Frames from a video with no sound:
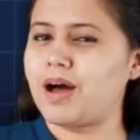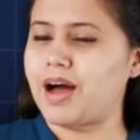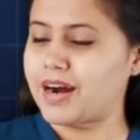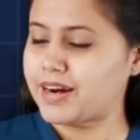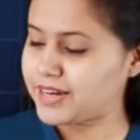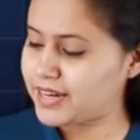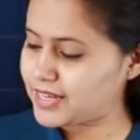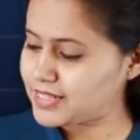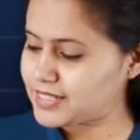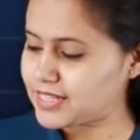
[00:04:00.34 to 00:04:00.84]

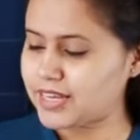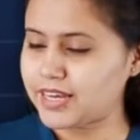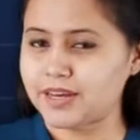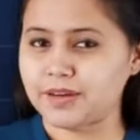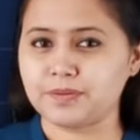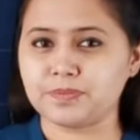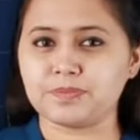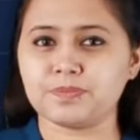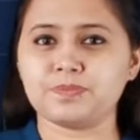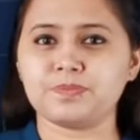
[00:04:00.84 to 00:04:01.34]
marked as A.
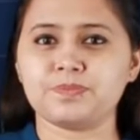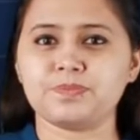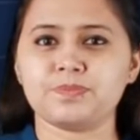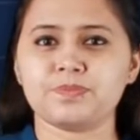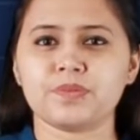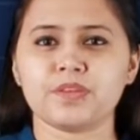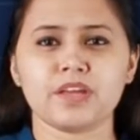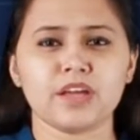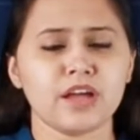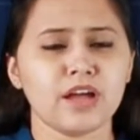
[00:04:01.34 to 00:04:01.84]

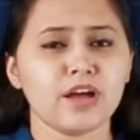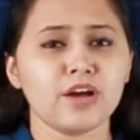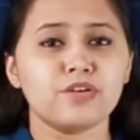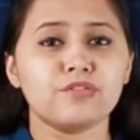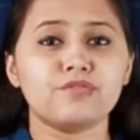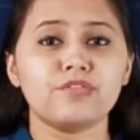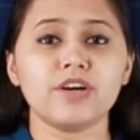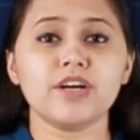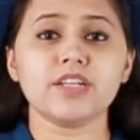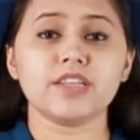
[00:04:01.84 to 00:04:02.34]

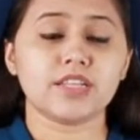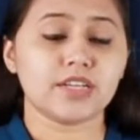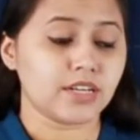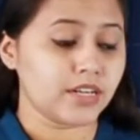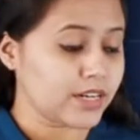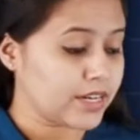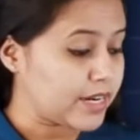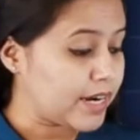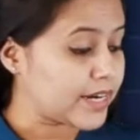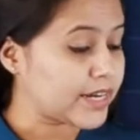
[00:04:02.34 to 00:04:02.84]
Further,
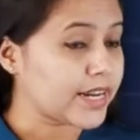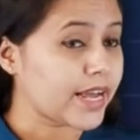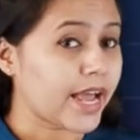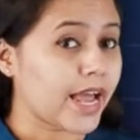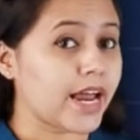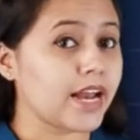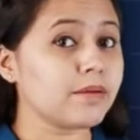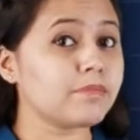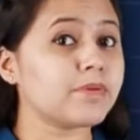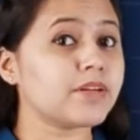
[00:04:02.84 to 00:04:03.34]
let
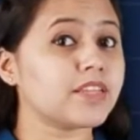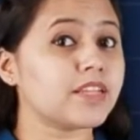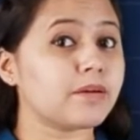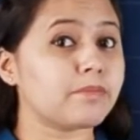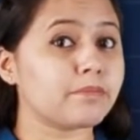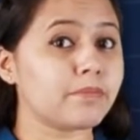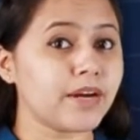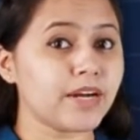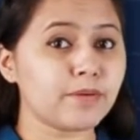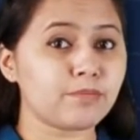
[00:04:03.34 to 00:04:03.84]
L be the
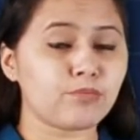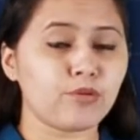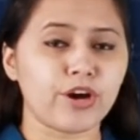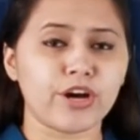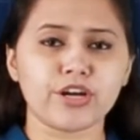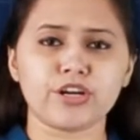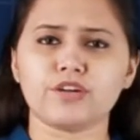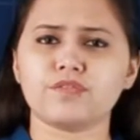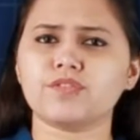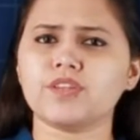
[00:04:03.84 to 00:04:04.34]

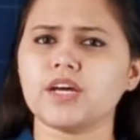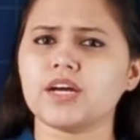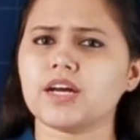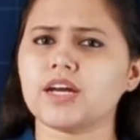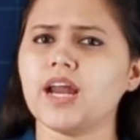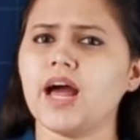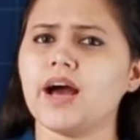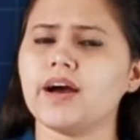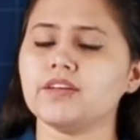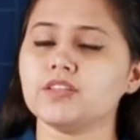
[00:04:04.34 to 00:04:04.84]
midpoint of the
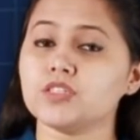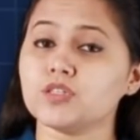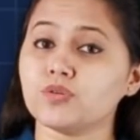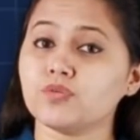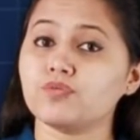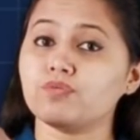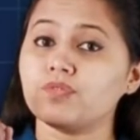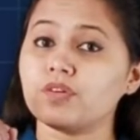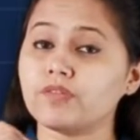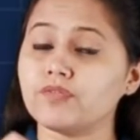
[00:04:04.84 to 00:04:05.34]
class
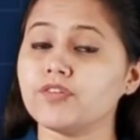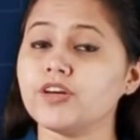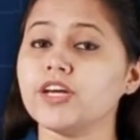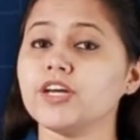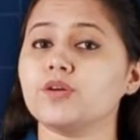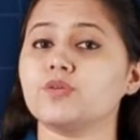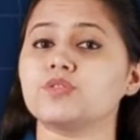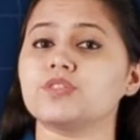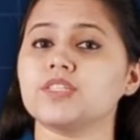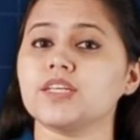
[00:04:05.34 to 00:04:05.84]

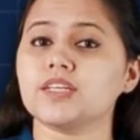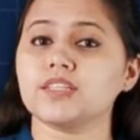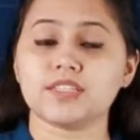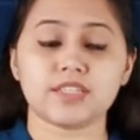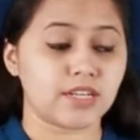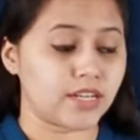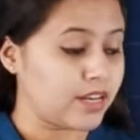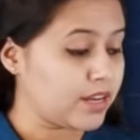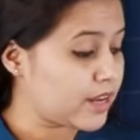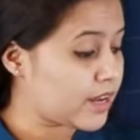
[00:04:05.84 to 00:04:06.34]
100 to
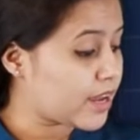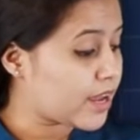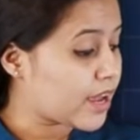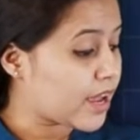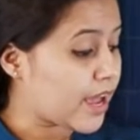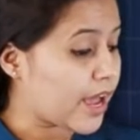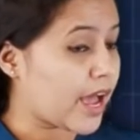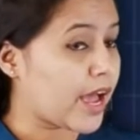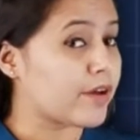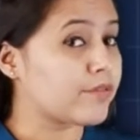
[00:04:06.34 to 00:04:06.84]
110
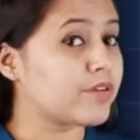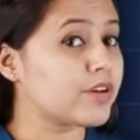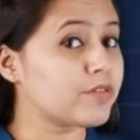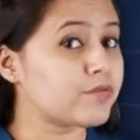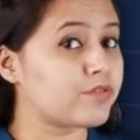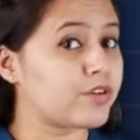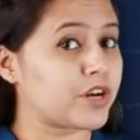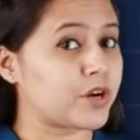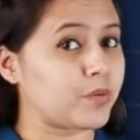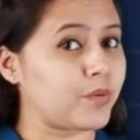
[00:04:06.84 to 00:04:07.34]

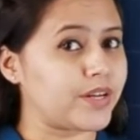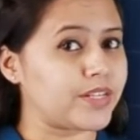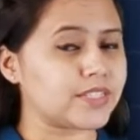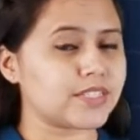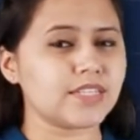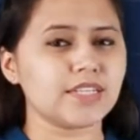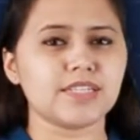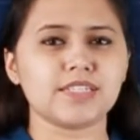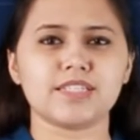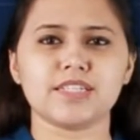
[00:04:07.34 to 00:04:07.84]
having
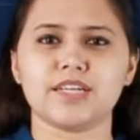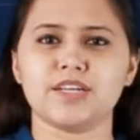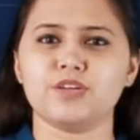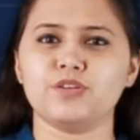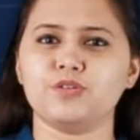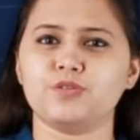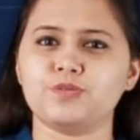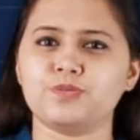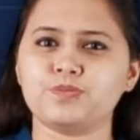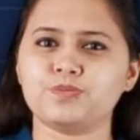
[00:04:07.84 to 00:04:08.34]
frequency
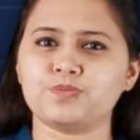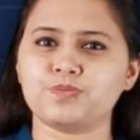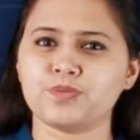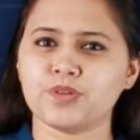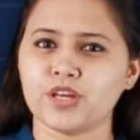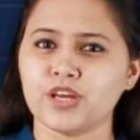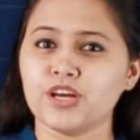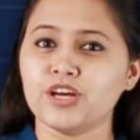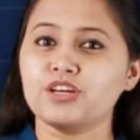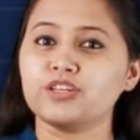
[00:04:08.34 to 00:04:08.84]
0.
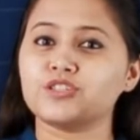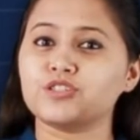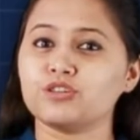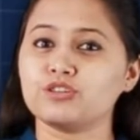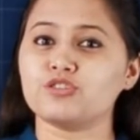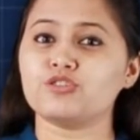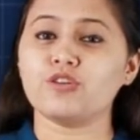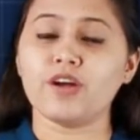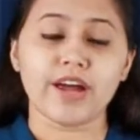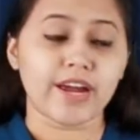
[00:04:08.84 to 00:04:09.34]
So
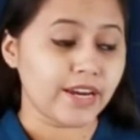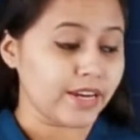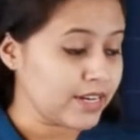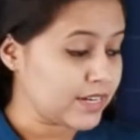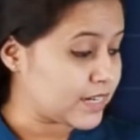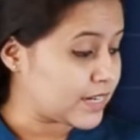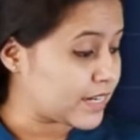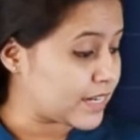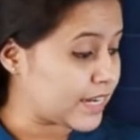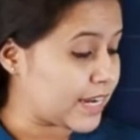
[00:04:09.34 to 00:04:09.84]
join
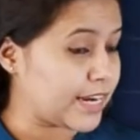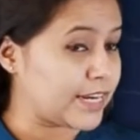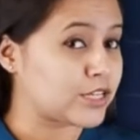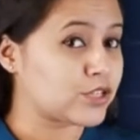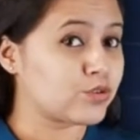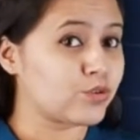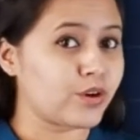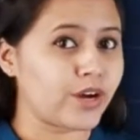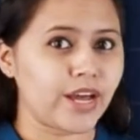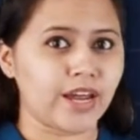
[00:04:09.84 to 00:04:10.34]
K
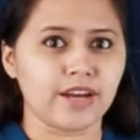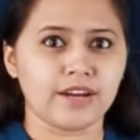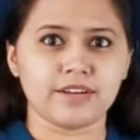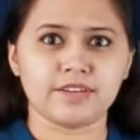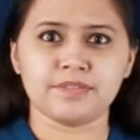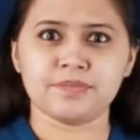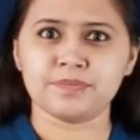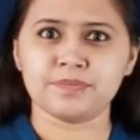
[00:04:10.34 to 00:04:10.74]
to L.